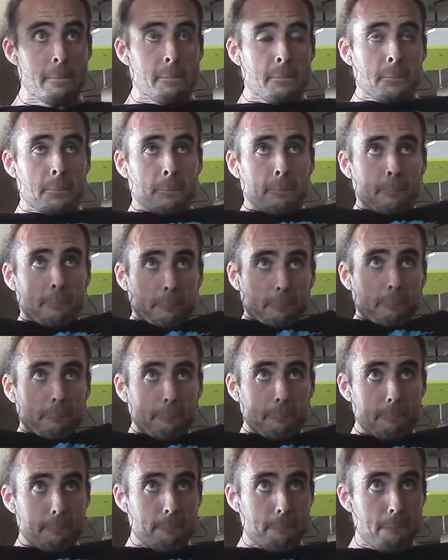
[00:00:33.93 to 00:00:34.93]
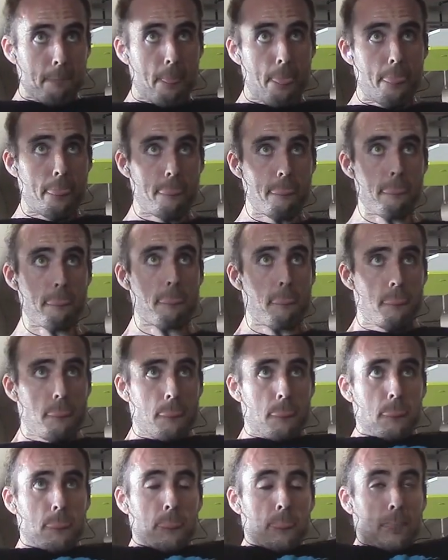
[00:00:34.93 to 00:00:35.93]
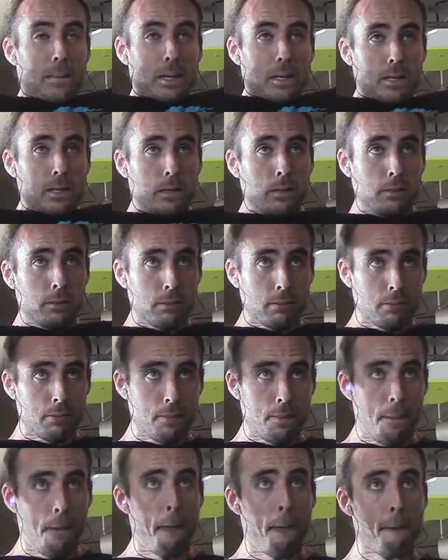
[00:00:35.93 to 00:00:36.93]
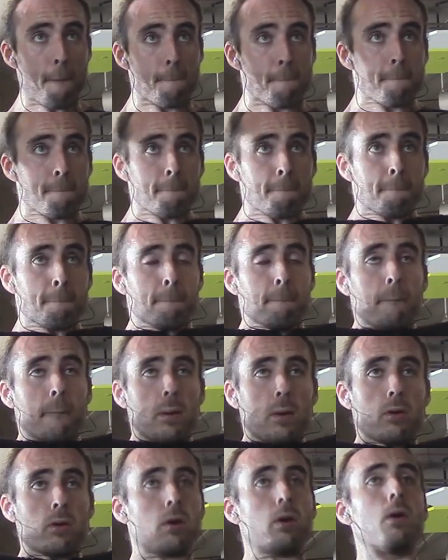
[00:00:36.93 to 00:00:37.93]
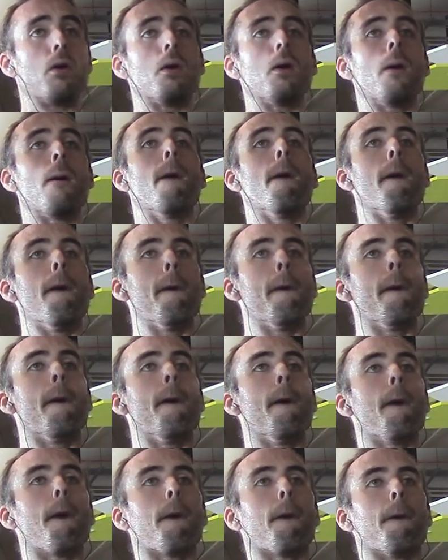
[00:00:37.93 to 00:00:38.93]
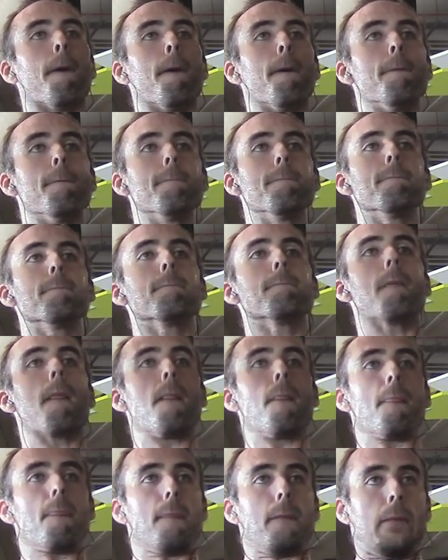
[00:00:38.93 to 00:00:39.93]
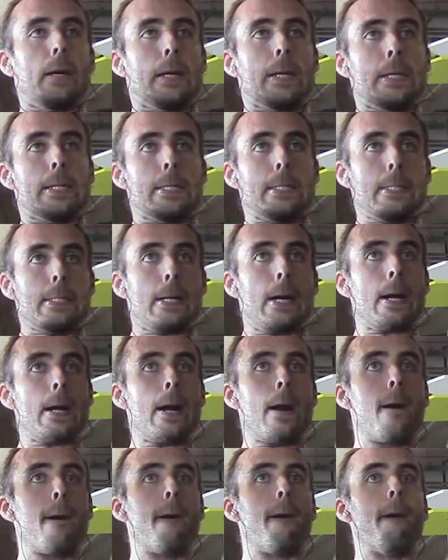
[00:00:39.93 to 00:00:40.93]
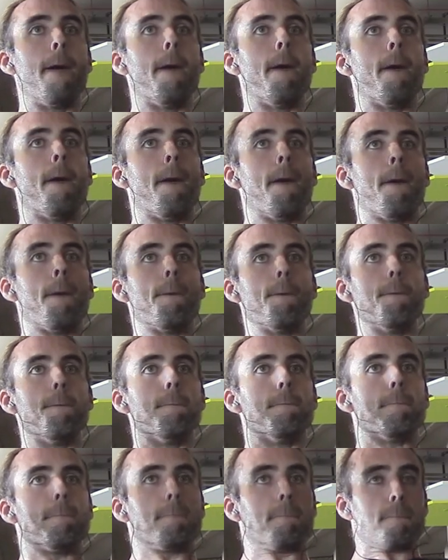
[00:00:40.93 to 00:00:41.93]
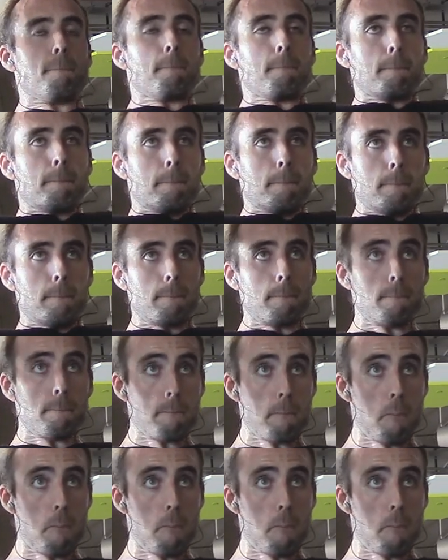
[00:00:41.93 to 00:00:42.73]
Two, I don't really like to film myself doing a bunch of curls and stuff, but uh, I figured because I don't show a lot of these workouts, I should at least give you a glimpse